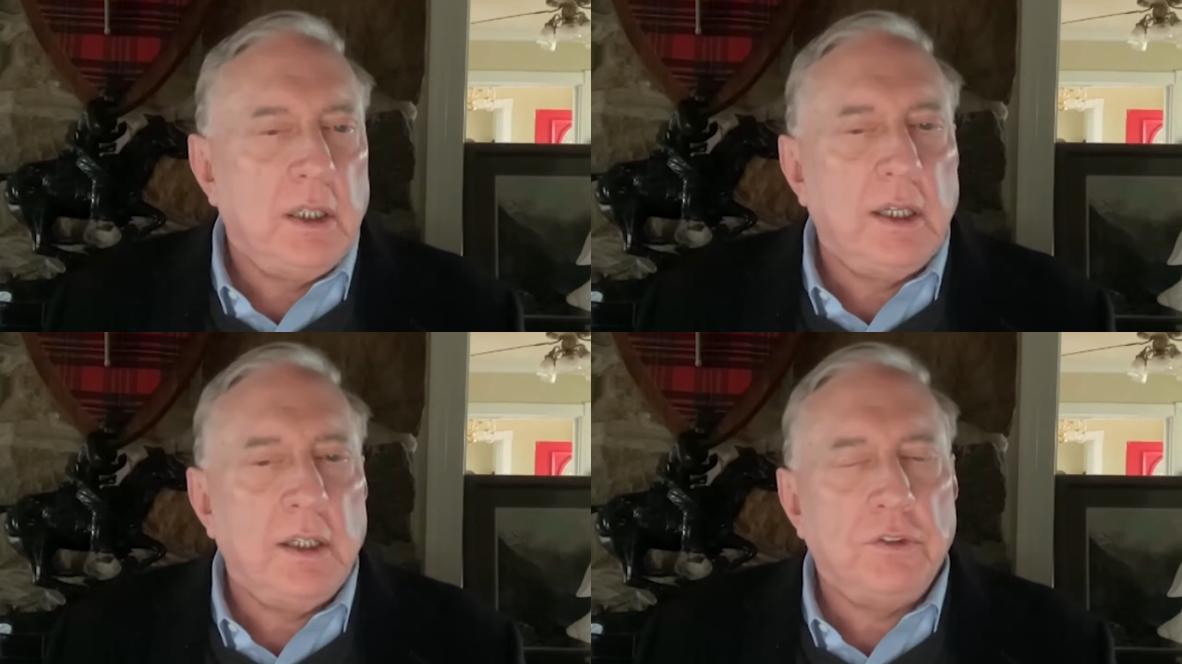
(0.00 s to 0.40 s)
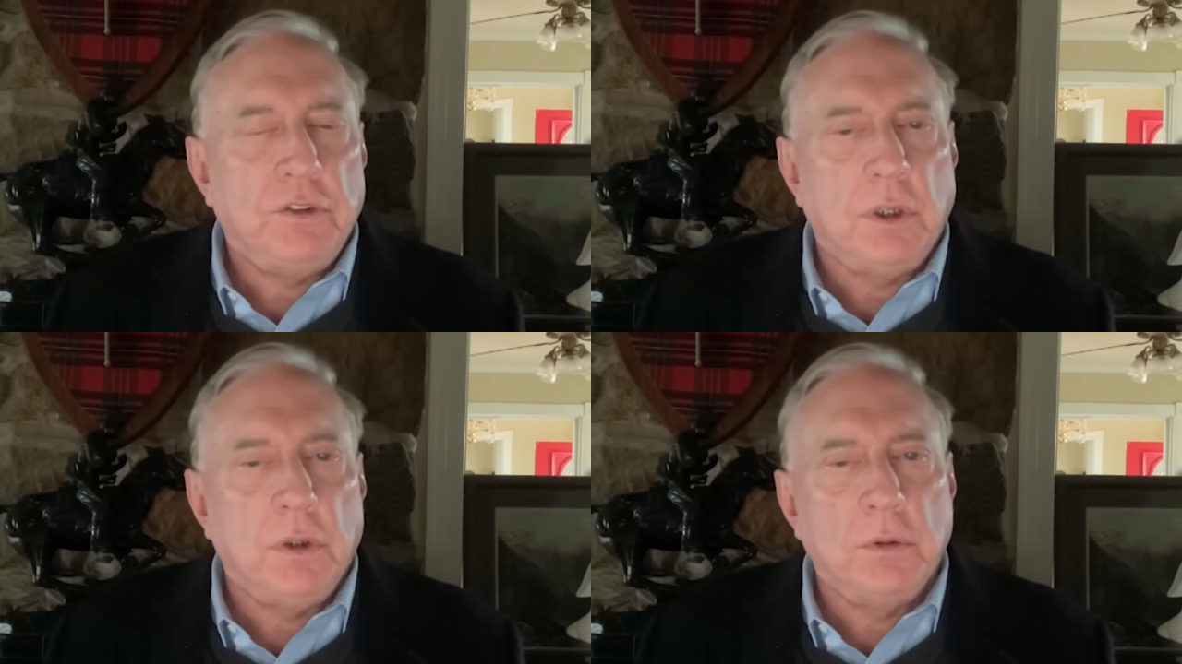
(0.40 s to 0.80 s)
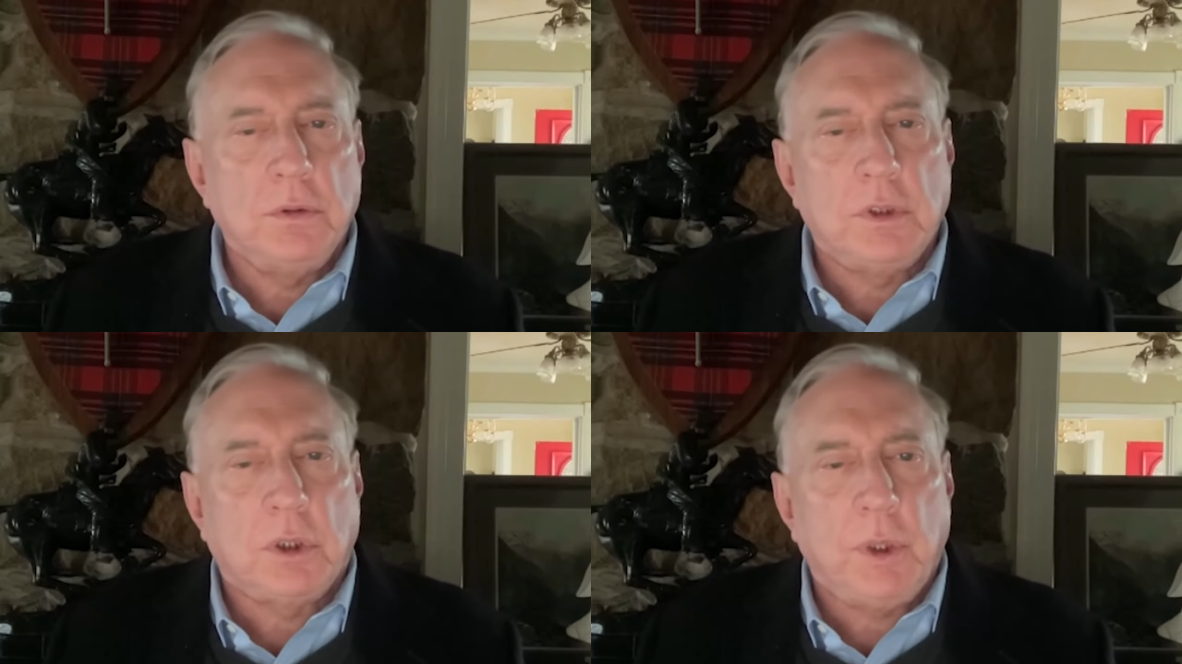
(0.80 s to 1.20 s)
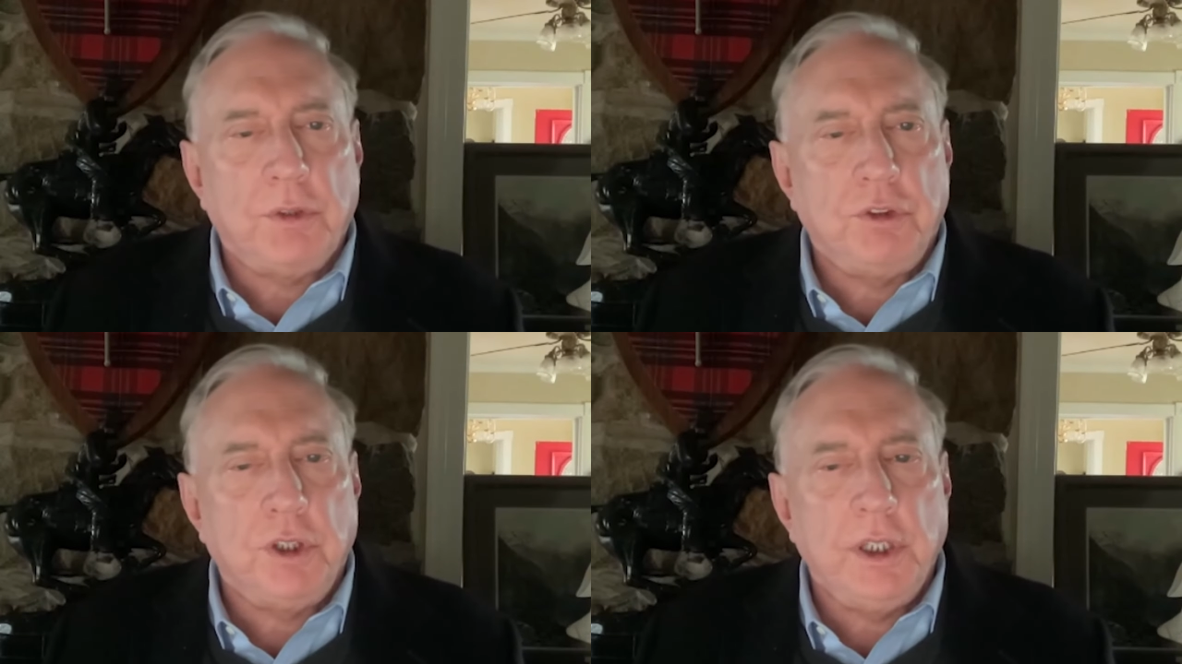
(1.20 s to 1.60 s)
And so the
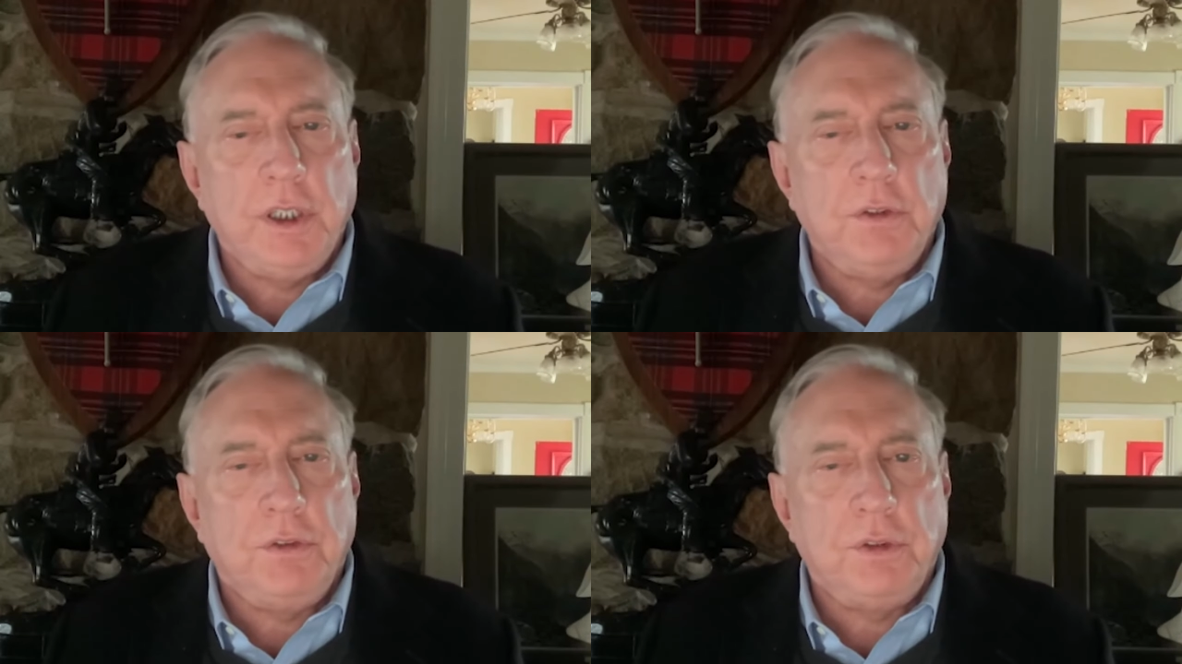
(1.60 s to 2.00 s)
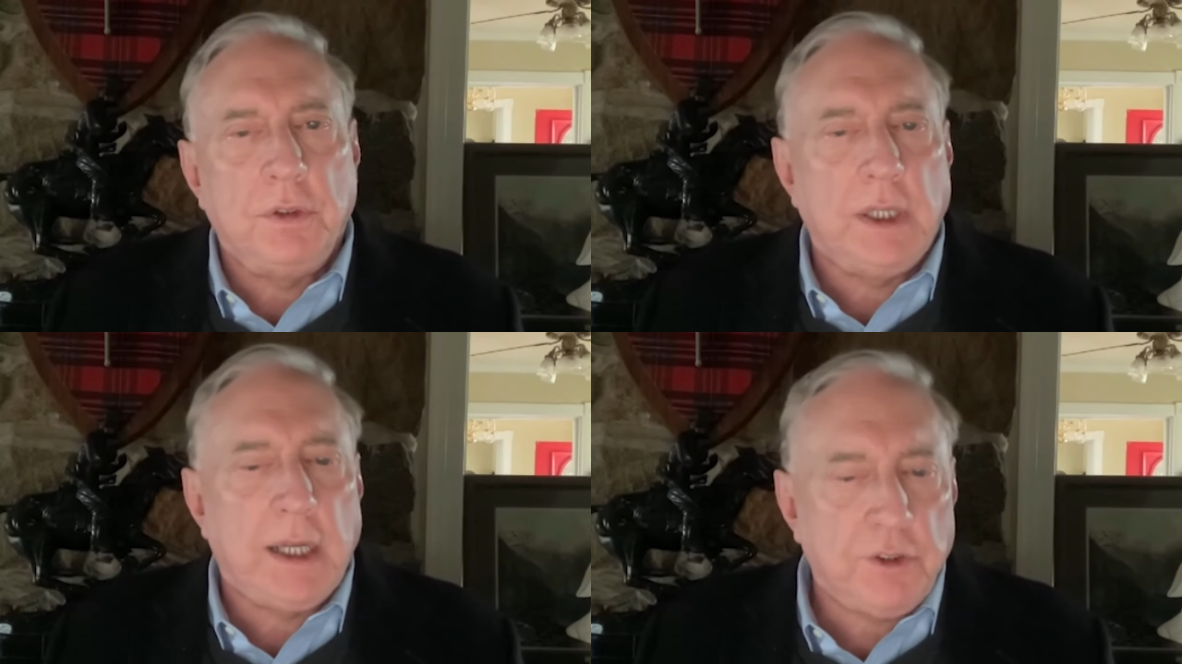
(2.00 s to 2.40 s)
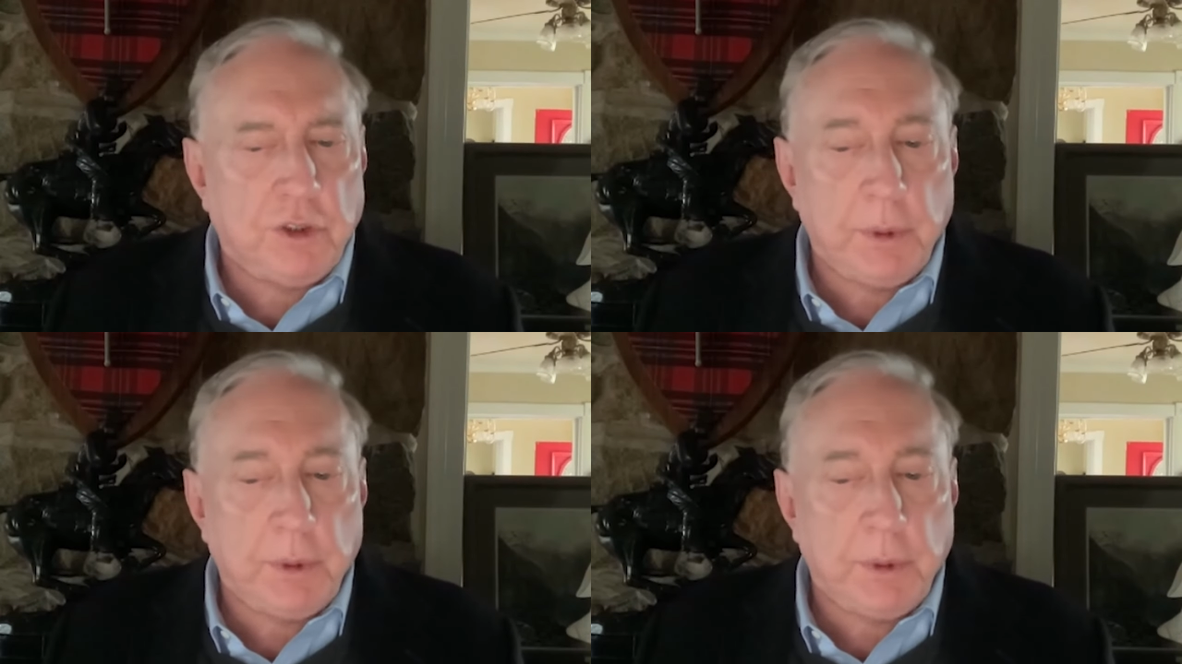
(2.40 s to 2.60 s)
question is that has to